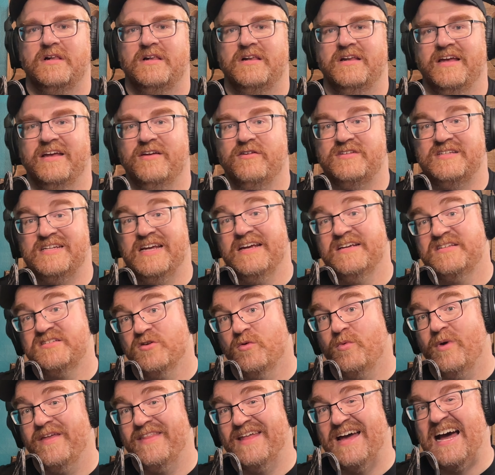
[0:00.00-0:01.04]
it takes
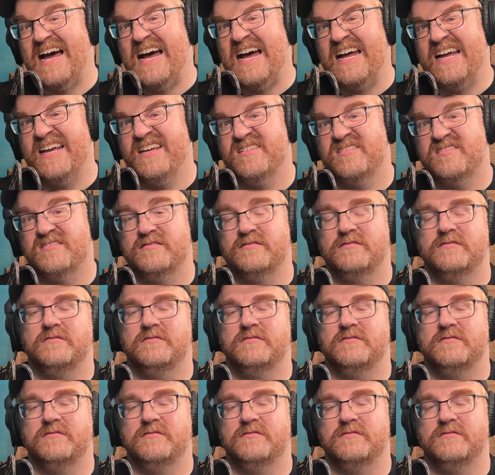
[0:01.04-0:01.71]
away the highs.